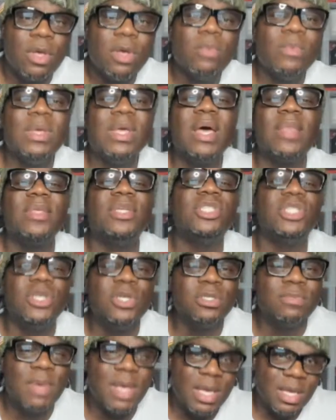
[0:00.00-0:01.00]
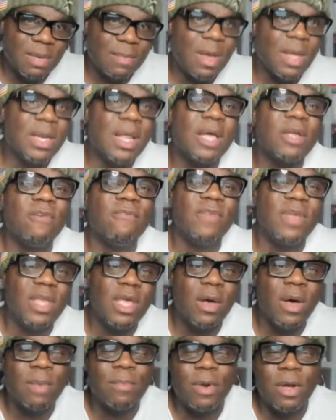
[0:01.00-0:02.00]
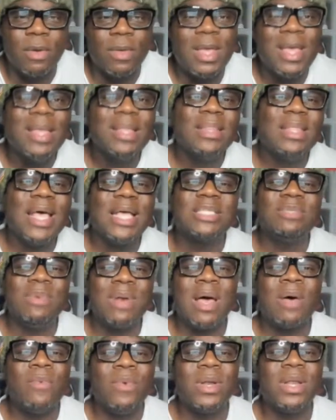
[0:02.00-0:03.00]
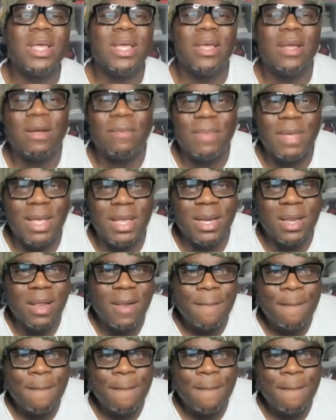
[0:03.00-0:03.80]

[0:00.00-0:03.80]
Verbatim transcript: We got the shoes, man. Come on, knock your video out, bro. That's what I want to hear, man.